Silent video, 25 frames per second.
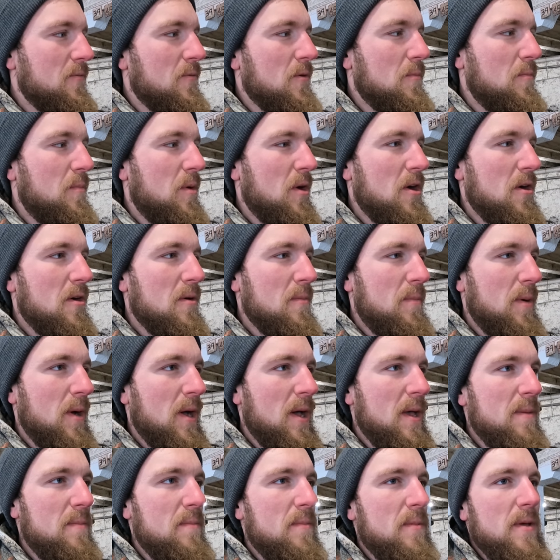repair a
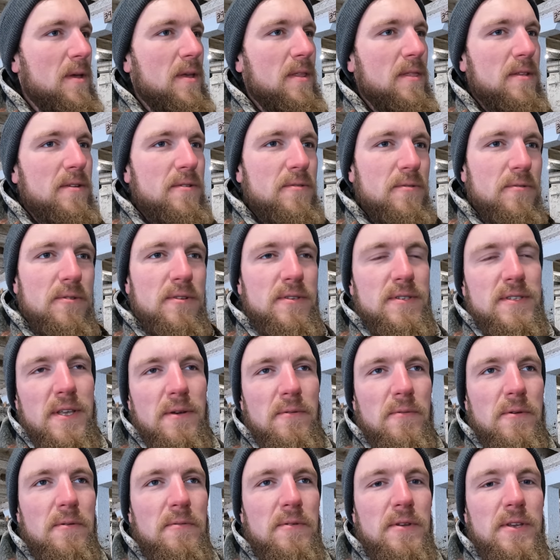pipe and the tools
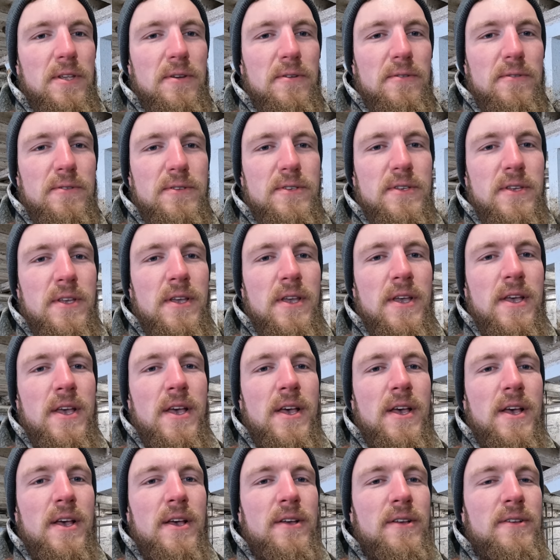that we would use.
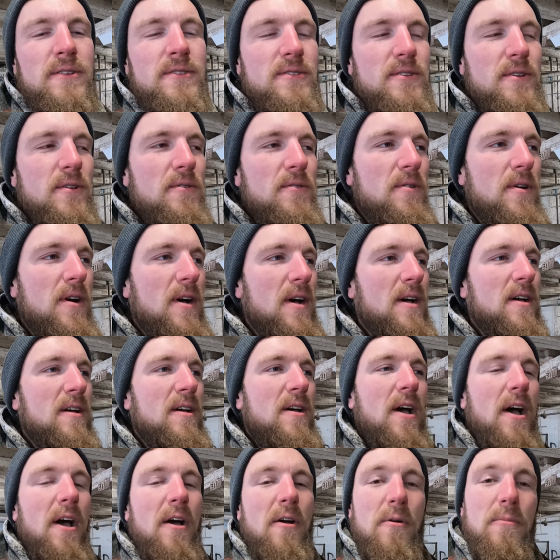So uh,
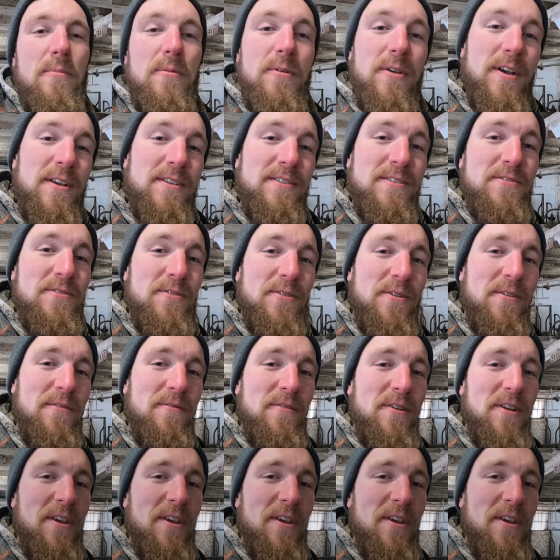I hope you guys enjoy the